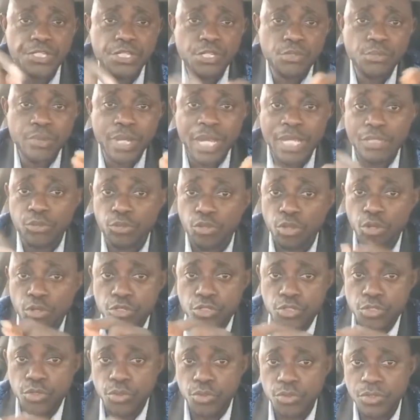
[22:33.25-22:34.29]
things when I talk
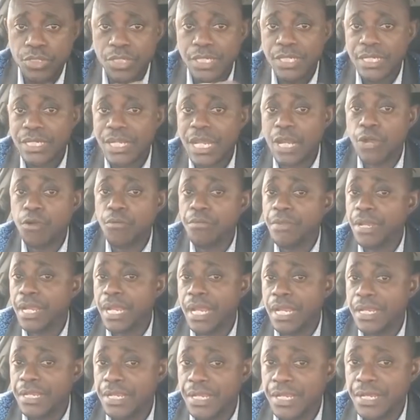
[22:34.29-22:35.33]
so, now I go make
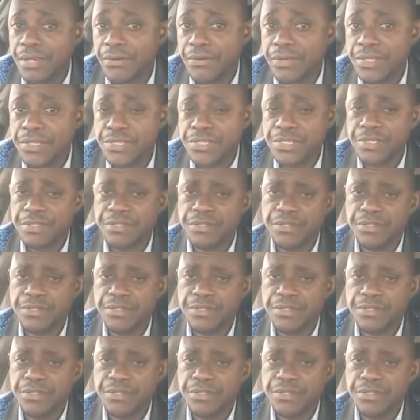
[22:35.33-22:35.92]
and they great.